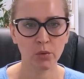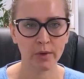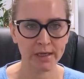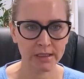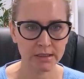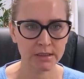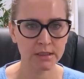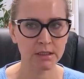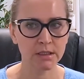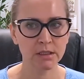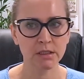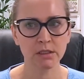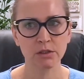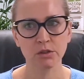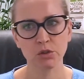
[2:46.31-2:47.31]

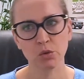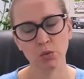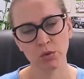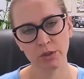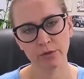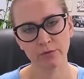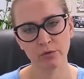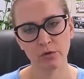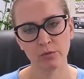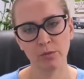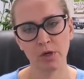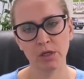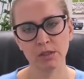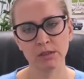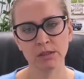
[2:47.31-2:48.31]
18, 24
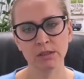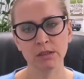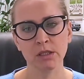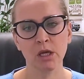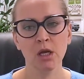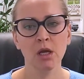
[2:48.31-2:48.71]
months,